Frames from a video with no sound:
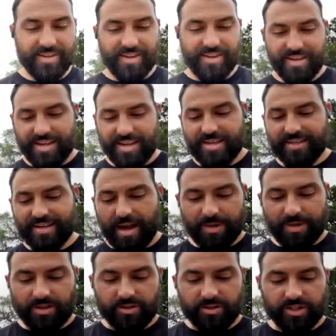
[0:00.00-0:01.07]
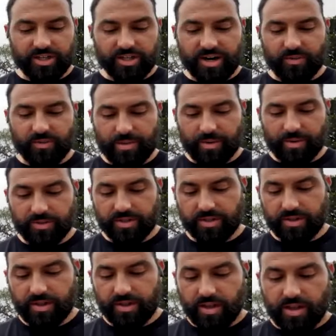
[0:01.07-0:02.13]
he's not Mr. Sunshine and Rainbows.
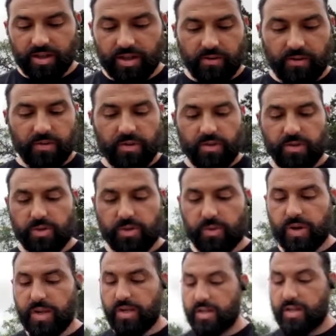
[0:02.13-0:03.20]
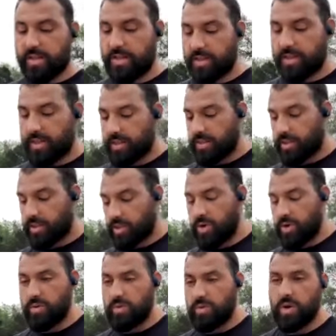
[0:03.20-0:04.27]
3, 2,
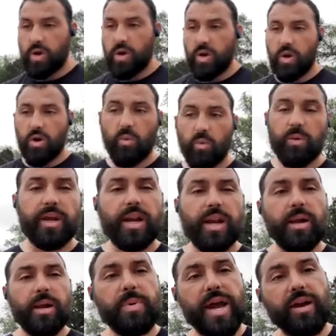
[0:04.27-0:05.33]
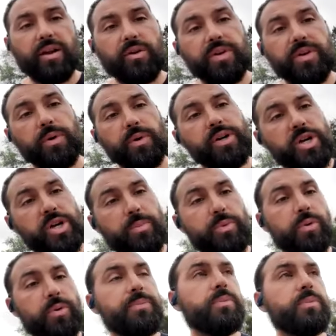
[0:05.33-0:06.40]
1. We're gonna get back on our feet. We're gonna jump rope.
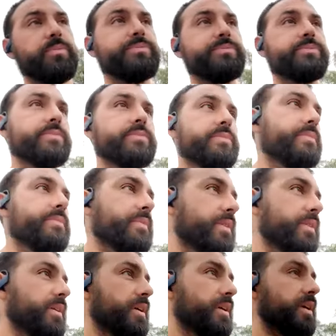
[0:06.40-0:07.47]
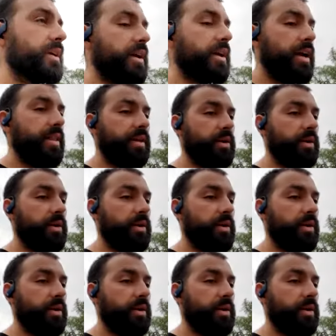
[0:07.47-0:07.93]
And then we're going to